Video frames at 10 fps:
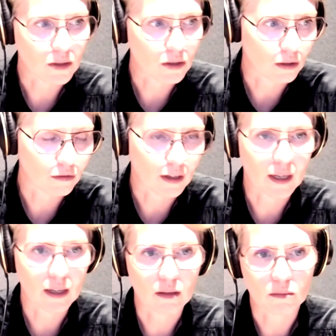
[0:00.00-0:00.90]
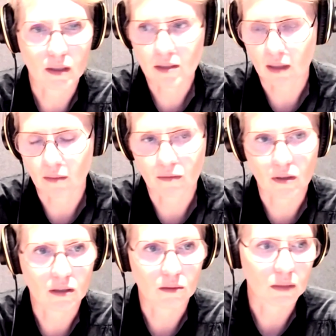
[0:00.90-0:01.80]
whether it's certified and where it's
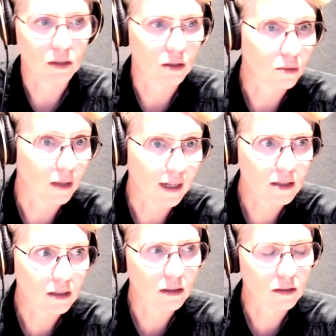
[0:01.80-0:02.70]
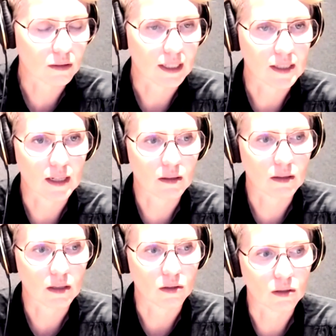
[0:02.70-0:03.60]
come from and, why has it got a green
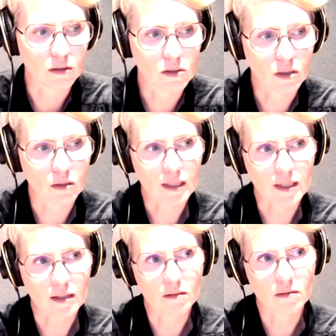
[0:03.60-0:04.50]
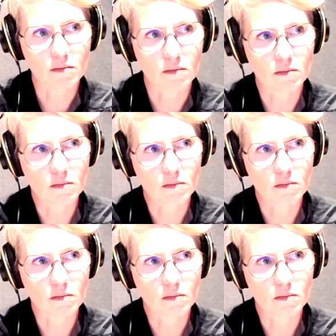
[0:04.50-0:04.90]
tick, So I think,